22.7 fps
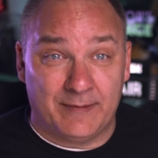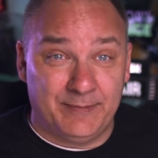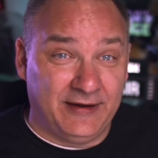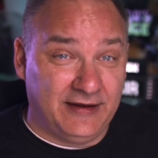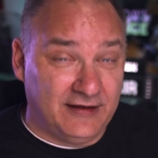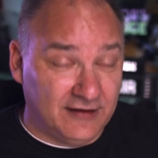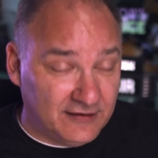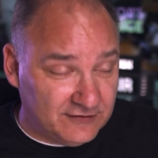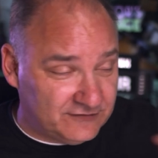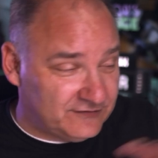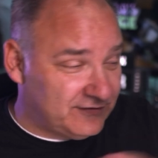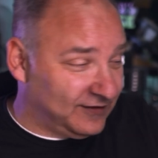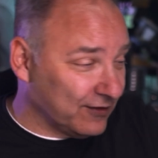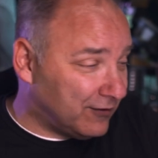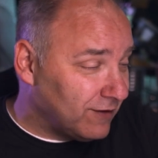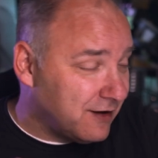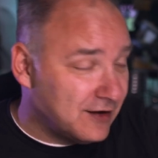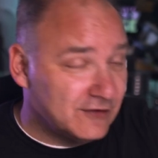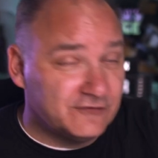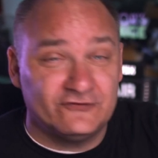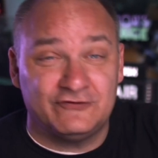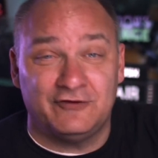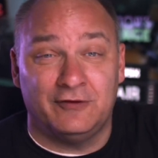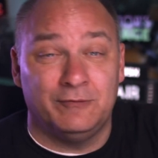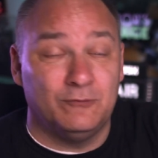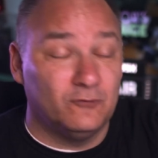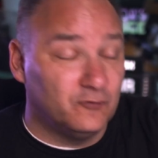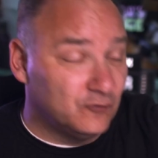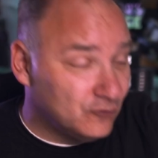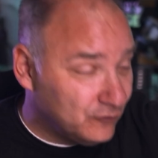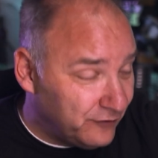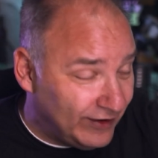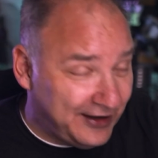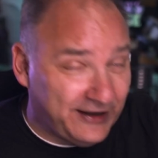because there are some
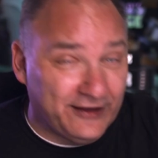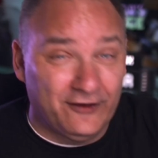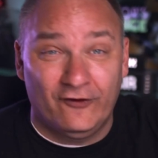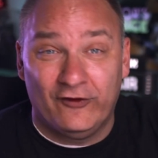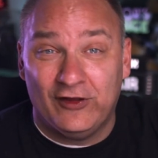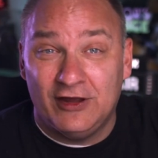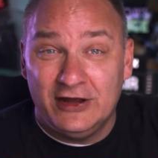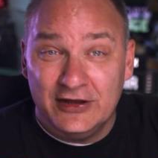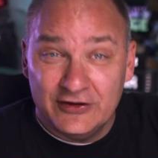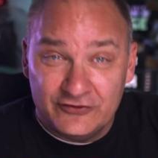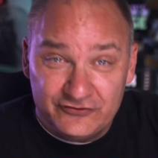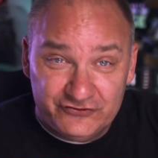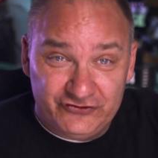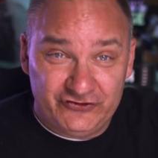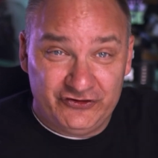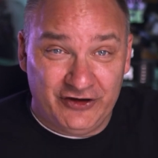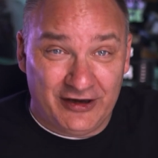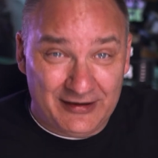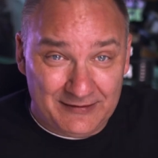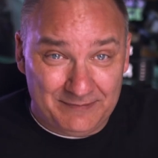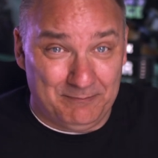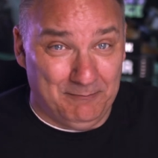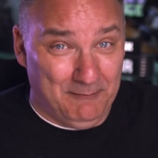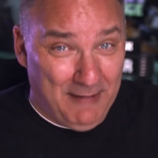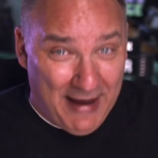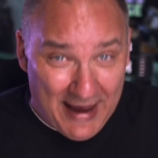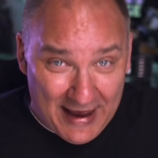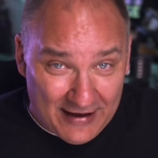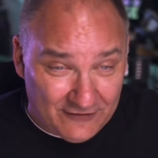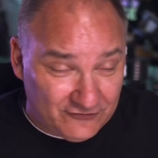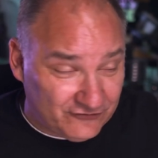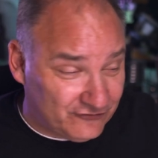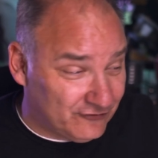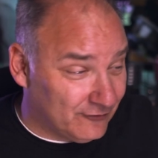real shit
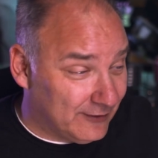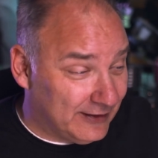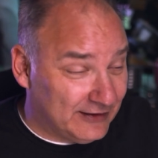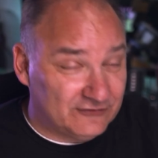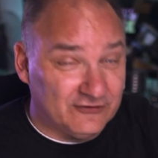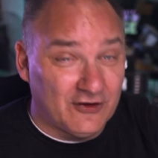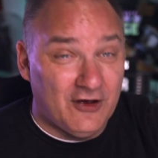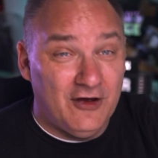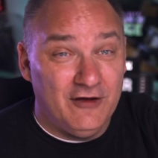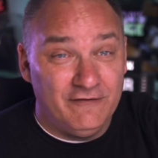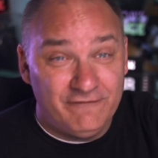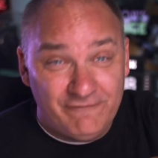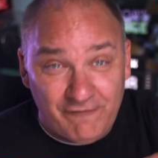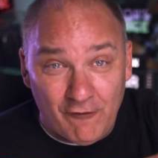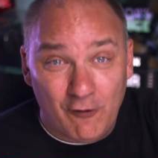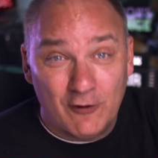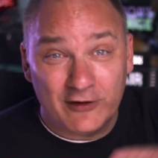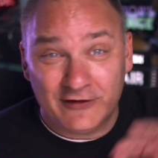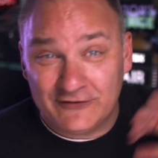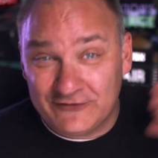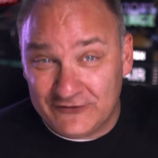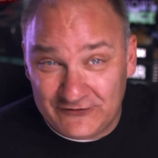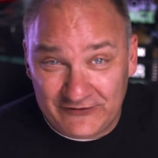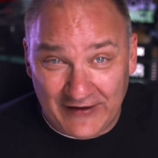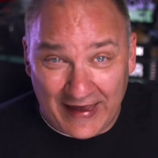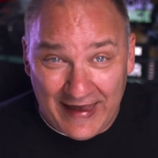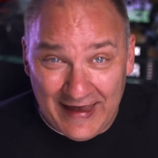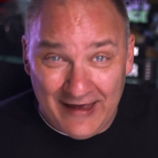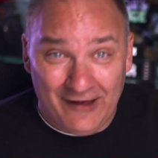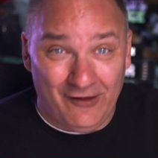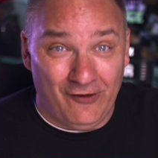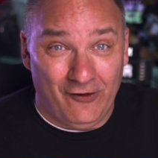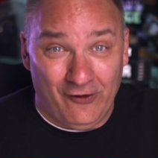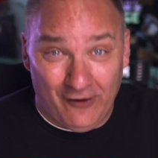masterings for
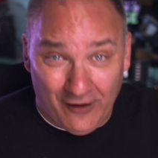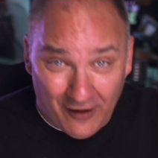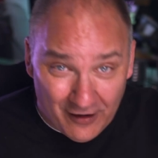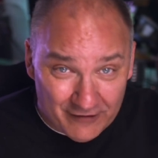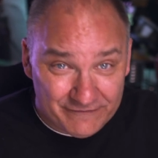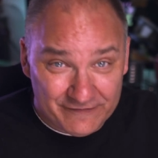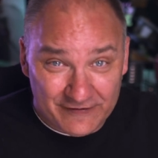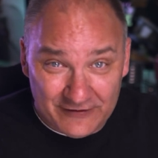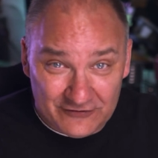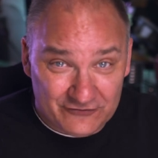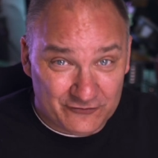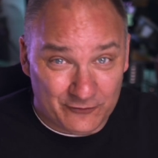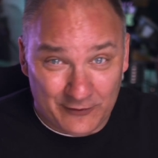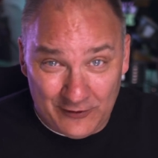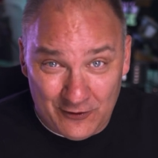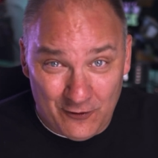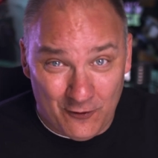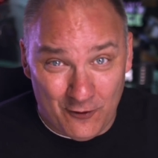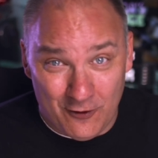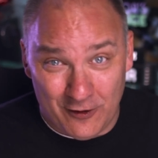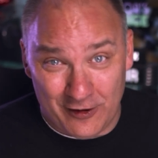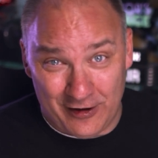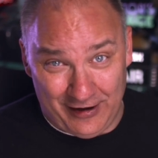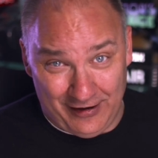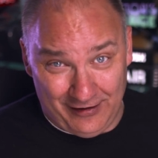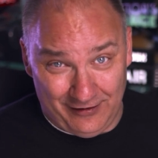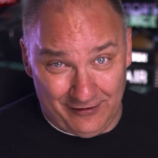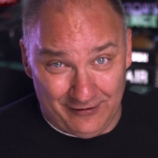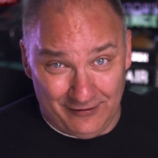sale of this recording.